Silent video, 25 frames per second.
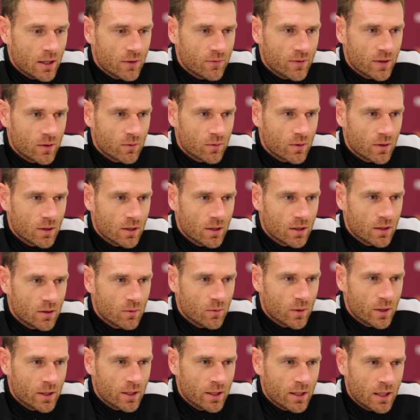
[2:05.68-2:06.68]
I felt the
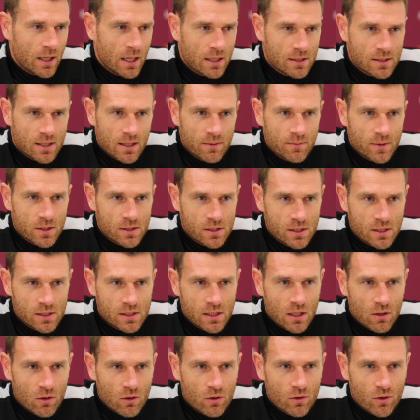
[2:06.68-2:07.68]
one in the last game of the
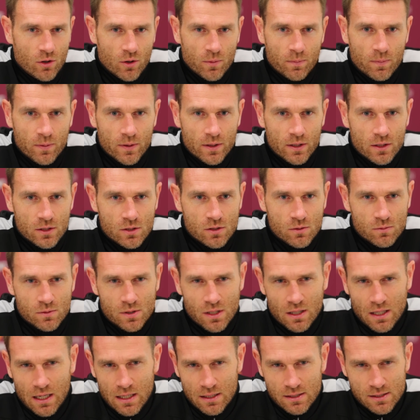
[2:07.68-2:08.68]
season, a lot of our players, it
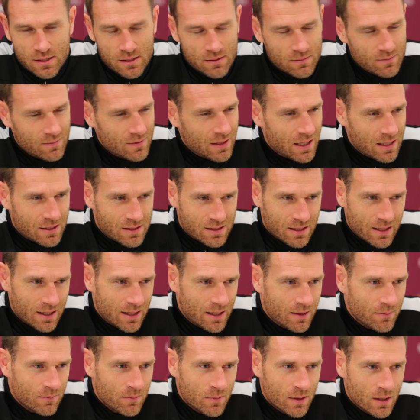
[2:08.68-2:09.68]
was the last
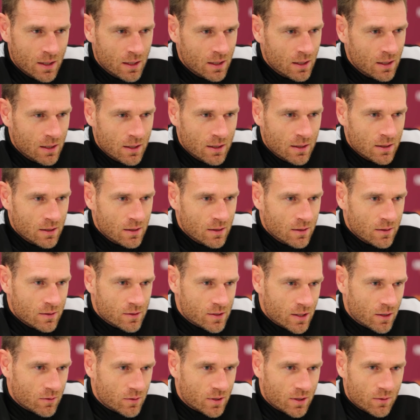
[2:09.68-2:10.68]
game.
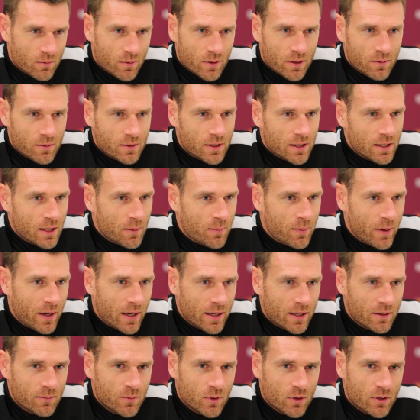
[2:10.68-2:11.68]
Celtic were in kind of
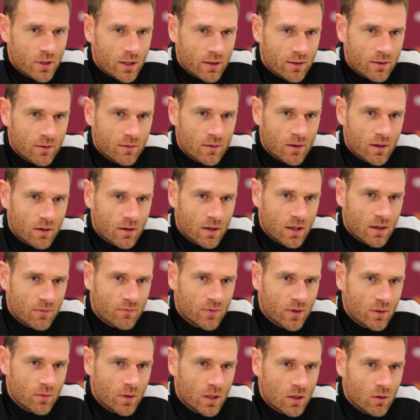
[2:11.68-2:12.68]
party mood. I
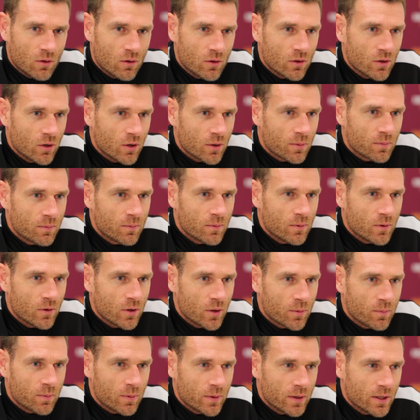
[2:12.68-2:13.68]
felt a lot of
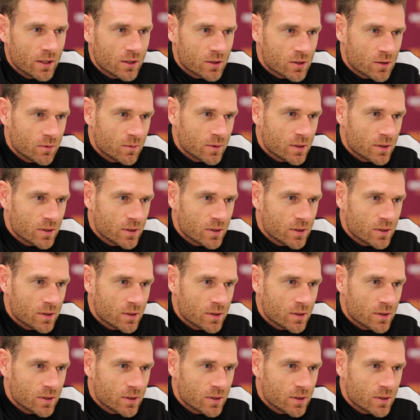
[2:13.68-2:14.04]
our players.